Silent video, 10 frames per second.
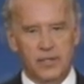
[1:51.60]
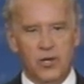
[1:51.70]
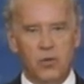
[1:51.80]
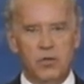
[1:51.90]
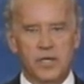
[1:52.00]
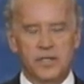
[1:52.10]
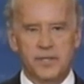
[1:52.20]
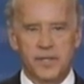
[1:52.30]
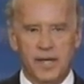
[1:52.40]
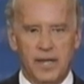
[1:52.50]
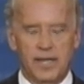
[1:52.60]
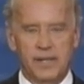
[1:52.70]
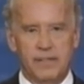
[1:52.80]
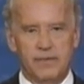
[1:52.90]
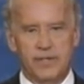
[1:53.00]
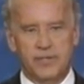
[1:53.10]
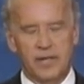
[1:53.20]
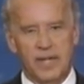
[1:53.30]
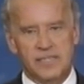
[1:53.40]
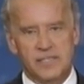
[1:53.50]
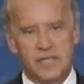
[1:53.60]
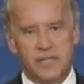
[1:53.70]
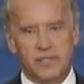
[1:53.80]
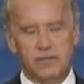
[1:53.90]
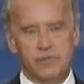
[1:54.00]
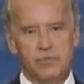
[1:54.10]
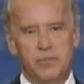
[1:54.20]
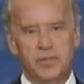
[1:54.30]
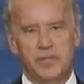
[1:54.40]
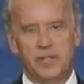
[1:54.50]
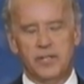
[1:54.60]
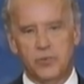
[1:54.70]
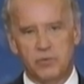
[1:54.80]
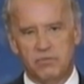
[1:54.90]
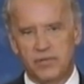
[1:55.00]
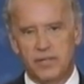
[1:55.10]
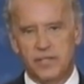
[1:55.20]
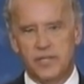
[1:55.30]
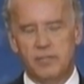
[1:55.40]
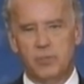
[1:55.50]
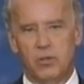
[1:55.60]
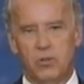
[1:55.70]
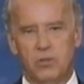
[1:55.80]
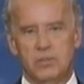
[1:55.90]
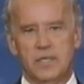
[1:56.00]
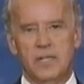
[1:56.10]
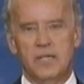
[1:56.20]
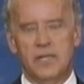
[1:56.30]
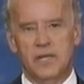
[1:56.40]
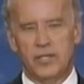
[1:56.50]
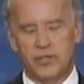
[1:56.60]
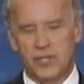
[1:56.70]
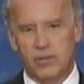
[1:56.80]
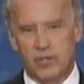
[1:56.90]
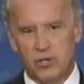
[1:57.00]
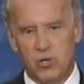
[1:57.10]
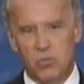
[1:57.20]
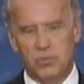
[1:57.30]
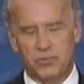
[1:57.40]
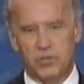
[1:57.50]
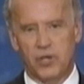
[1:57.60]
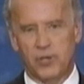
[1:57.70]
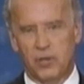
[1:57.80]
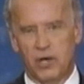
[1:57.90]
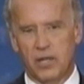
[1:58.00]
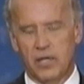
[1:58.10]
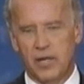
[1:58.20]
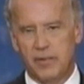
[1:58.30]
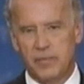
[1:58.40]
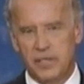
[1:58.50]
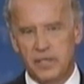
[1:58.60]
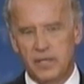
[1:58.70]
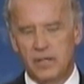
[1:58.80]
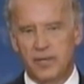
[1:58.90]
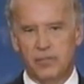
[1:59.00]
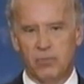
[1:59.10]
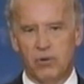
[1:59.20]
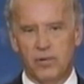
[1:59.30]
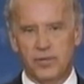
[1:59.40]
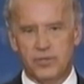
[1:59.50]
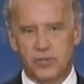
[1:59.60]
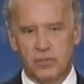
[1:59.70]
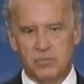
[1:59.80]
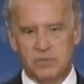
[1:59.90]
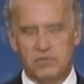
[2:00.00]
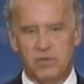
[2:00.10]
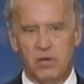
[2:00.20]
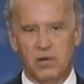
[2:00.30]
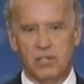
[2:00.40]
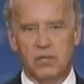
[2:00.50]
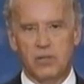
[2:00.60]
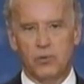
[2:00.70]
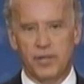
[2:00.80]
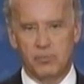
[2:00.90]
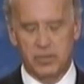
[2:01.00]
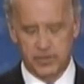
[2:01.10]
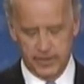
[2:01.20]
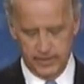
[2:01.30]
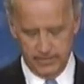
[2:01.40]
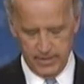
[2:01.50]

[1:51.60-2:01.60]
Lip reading: No one can deny that the last 8 years we've been dug into a very deep hole here at home with regard to our economy and abroad in terms of our credibility.